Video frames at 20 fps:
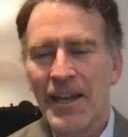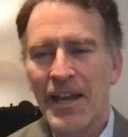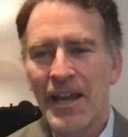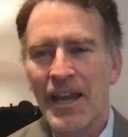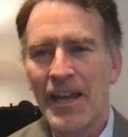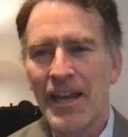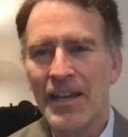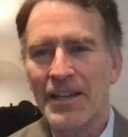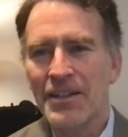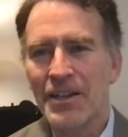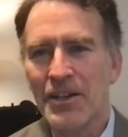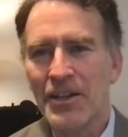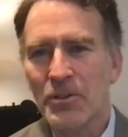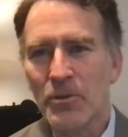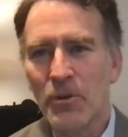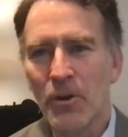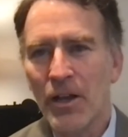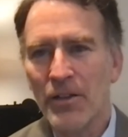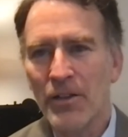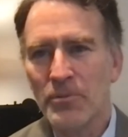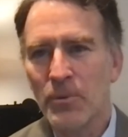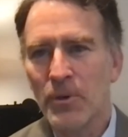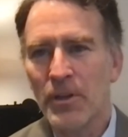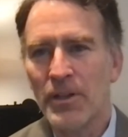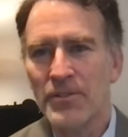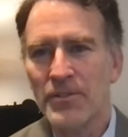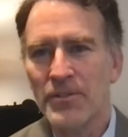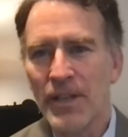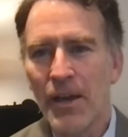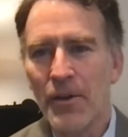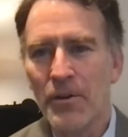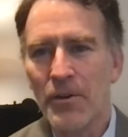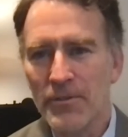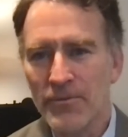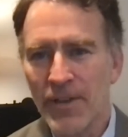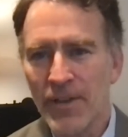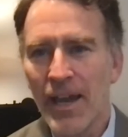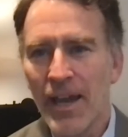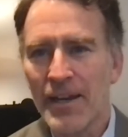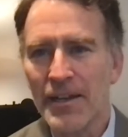and across what is now
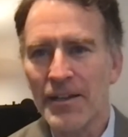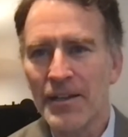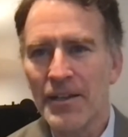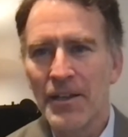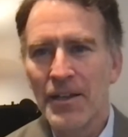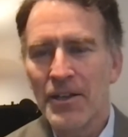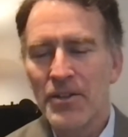Nevada